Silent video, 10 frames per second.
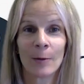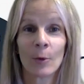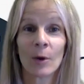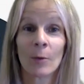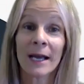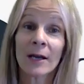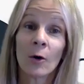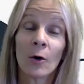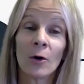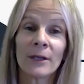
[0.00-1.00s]
where my
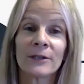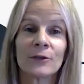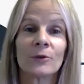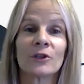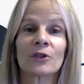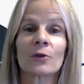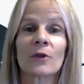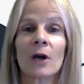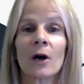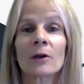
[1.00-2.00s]
goal is to ensure that
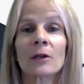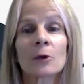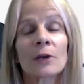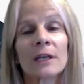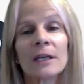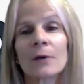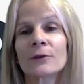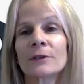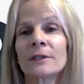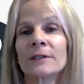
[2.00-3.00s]
our learning
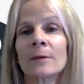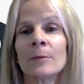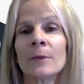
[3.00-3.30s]
ecosystem